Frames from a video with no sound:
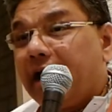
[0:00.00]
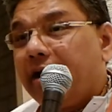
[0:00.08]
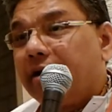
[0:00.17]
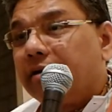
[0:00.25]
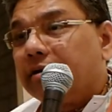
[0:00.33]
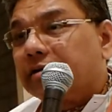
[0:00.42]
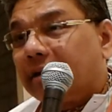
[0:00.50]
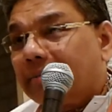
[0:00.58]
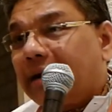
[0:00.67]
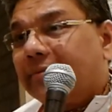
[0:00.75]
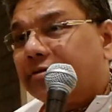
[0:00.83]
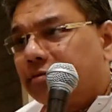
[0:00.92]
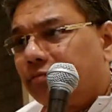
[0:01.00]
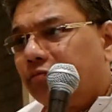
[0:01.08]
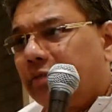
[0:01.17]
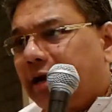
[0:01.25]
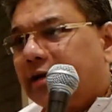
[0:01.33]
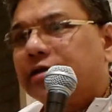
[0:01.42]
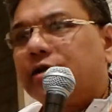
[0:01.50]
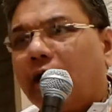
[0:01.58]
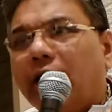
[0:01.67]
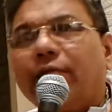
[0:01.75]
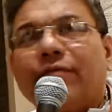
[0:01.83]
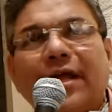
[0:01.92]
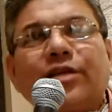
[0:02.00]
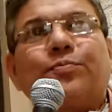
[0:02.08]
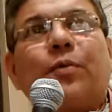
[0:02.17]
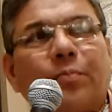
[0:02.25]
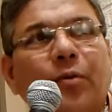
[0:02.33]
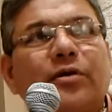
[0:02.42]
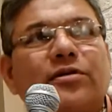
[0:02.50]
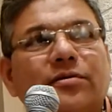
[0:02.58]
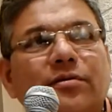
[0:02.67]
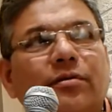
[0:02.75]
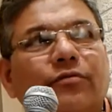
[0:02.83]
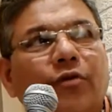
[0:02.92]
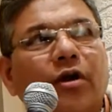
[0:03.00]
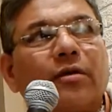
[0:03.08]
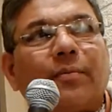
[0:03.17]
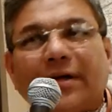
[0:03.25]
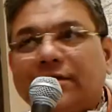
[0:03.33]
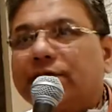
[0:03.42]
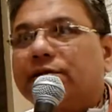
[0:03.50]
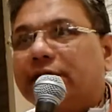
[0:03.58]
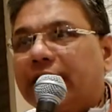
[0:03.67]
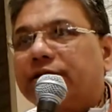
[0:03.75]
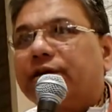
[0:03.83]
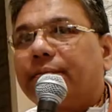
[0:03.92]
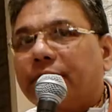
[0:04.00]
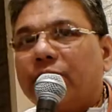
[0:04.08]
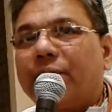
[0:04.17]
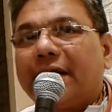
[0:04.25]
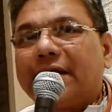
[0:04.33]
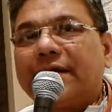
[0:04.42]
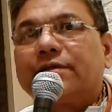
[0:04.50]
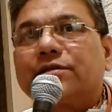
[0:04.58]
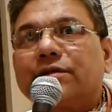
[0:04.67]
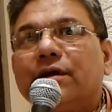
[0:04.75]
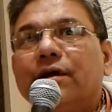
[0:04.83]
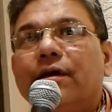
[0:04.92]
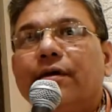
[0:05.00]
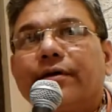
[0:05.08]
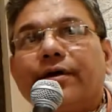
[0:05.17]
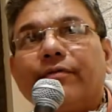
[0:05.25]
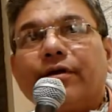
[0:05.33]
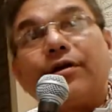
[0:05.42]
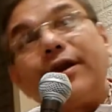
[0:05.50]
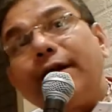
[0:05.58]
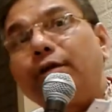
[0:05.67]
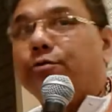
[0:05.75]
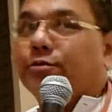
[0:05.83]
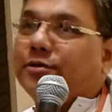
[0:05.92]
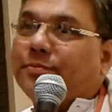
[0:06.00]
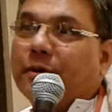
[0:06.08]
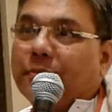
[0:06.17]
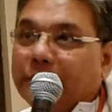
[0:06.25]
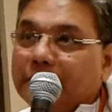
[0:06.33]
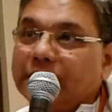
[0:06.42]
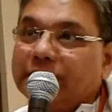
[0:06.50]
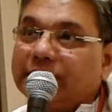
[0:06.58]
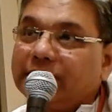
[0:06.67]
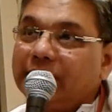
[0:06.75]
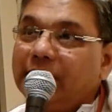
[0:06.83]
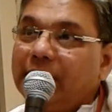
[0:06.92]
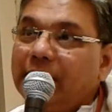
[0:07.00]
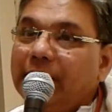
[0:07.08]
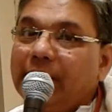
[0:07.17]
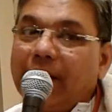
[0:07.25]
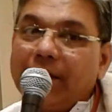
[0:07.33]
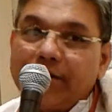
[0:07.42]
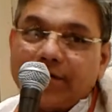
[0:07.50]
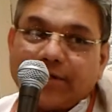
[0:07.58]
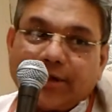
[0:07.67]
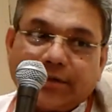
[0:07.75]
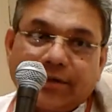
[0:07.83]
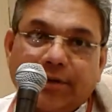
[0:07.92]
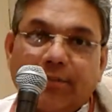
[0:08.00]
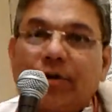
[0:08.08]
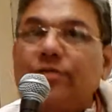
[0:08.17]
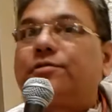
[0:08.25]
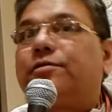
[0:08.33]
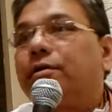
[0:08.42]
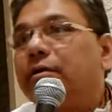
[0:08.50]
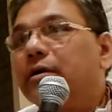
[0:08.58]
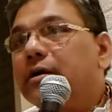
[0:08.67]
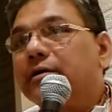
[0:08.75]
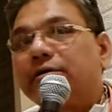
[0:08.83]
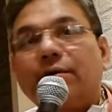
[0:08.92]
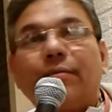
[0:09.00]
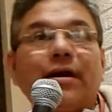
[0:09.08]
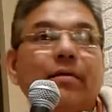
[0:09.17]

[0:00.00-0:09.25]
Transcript: And sometimes there is a lot of nice purports for the bhajans that Srila Prabhupada has given. Read those purports and discuss it amongst you all. Somebody